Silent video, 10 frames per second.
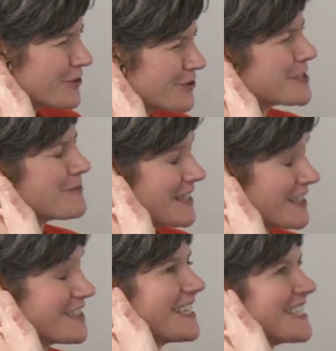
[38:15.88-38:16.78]
to you, it's
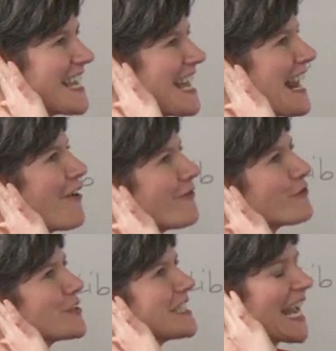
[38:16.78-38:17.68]
because they say it
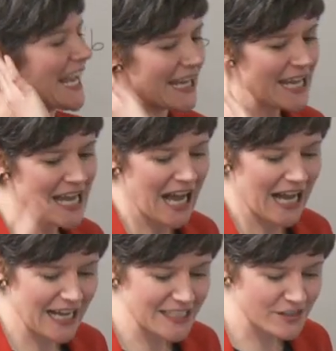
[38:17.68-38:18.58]
every day.
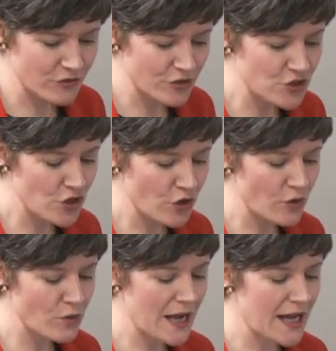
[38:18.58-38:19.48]
Uh, so there's
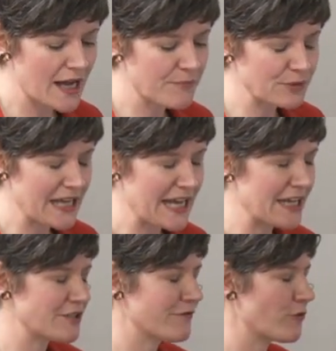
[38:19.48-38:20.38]
no uh,
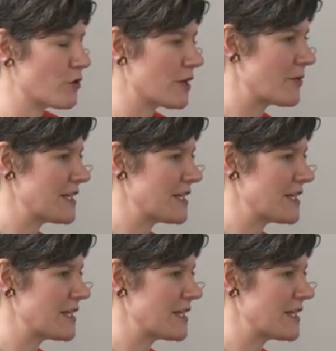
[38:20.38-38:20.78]
plan for a